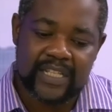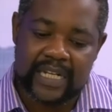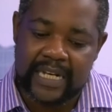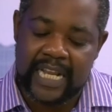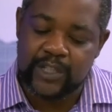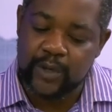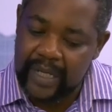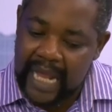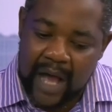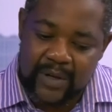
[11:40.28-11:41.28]
So let's let's
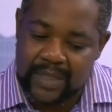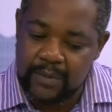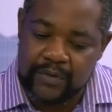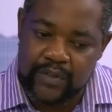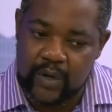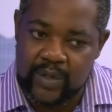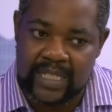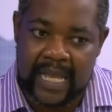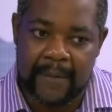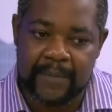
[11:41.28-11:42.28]
look at how some of
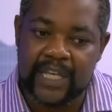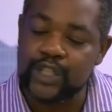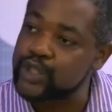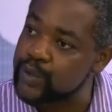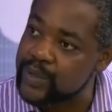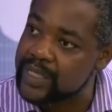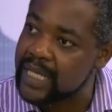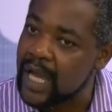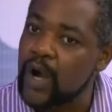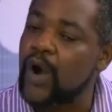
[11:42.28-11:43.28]
those um,
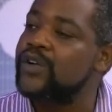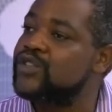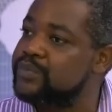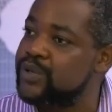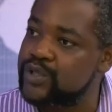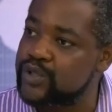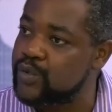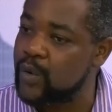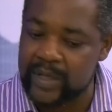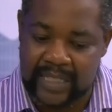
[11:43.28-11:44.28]
issues mm-hmm. contribute
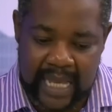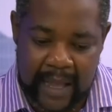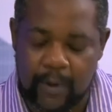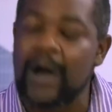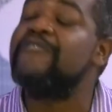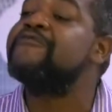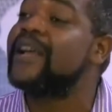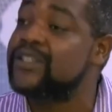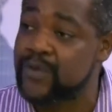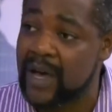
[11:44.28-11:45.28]
towards uh, will uh,
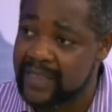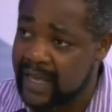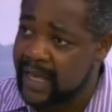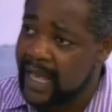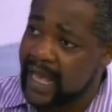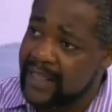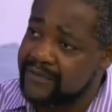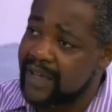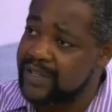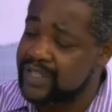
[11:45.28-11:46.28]
affect rather yeah. uh, the
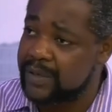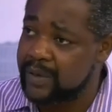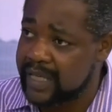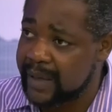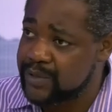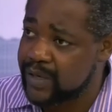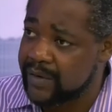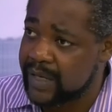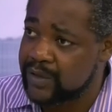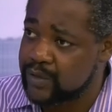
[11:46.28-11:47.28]
value chain when it comes to
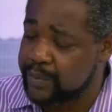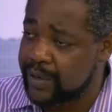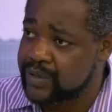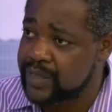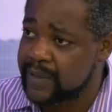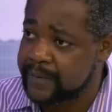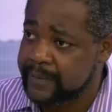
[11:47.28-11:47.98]
agricultural produce?